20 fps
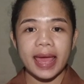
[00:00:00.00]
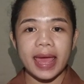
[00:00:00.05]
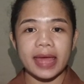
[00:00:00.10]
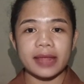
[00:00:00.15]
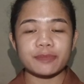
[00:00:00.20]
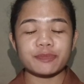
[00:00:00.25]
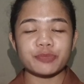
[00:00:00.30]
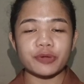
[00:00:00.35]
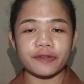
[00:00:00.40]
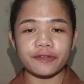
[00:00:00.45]

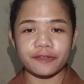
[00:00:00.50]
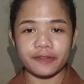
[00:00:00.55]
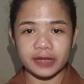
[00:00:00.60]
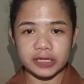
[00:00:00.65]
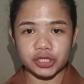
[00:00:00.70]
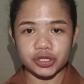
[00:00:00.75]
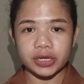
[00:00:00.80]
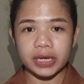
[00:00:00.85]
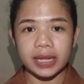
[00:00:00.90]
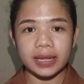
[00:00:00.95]
and
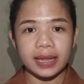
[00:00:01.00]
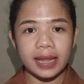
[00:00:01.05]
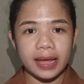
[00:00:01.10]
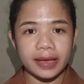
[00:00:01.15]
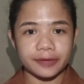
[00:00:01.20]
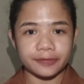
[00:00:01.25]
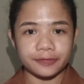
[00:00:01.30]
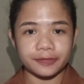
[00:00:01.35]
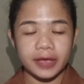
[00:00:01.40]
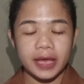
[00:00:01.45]
professional
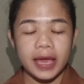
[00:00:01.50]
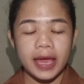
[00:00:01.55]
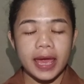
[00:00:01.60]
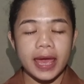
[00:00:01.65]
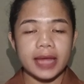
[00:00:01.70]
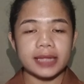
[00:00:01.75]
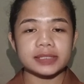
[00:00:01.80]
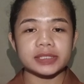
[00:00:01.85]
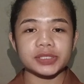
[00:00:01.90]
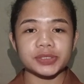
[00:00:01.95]
life
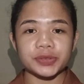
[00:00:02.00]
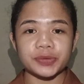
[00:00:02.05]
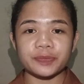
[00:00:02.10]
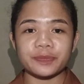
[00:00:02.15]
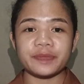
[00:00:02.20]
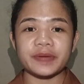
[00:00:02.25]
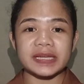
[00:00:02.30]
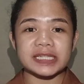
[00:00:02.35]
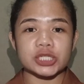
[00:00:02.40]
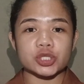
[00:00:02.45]
and to
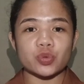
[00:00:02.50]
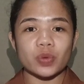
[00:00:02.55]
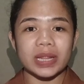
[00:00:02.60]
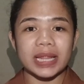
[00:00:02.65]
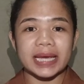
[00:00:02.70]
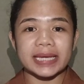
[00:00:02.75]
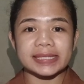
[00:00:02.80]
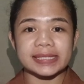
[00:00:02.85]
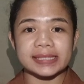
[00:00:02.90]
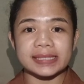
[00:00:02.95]

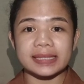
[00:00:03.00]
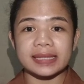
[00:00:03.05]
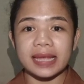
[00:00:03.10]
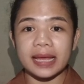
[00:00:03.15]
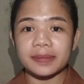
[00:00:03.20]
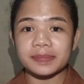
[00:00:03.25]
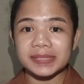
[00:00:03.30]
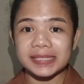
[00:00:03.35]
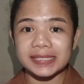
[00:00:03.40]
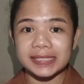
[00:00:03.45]
visualize
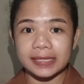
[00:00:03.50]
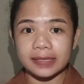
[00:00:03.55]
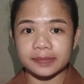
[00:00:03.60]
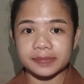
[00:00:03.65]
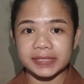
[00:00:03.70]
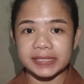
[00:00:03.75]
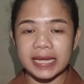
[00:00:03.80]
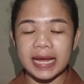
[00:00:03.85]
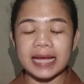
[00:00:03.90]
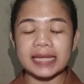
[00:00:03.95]

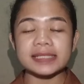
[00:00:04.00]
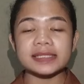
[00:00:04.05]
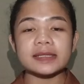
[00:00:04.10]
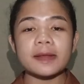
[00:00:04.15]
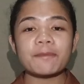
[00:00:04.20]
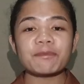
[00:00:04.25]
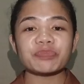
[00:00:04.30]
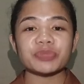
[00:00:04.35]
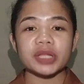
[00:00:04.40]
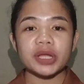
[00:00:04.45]
themselves
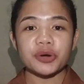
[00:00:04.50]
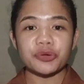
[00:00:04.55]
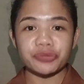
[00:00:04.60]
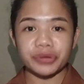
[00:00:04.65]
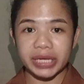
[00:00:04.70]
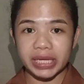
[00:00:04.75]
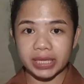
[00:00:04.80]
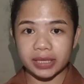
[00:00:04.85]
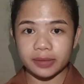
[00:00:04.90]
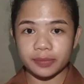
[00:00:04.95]
as
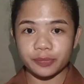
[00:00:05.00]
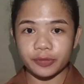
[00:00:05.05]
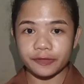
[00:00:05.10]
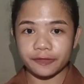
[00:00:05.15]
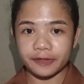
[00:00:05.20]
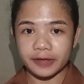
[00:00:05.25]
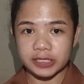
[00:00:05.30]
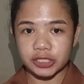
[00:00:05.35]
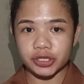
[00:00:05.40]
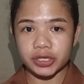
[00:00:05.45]
real
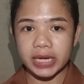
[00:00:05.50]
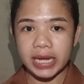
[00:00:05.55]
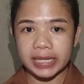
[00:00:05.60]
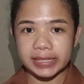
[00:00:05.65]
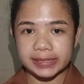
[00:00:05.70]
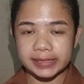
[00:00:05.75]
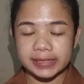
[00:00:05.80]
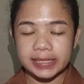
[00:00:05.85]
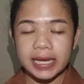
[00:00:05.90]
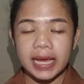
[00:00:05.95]

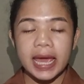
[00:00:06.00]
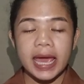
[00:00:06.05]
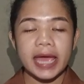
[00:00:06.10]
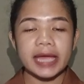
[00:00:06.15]
professionals.